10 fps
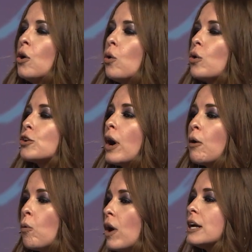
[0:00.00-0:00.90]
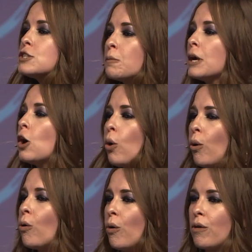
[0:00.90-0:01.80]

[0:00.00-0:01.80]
Or do I want to be whole?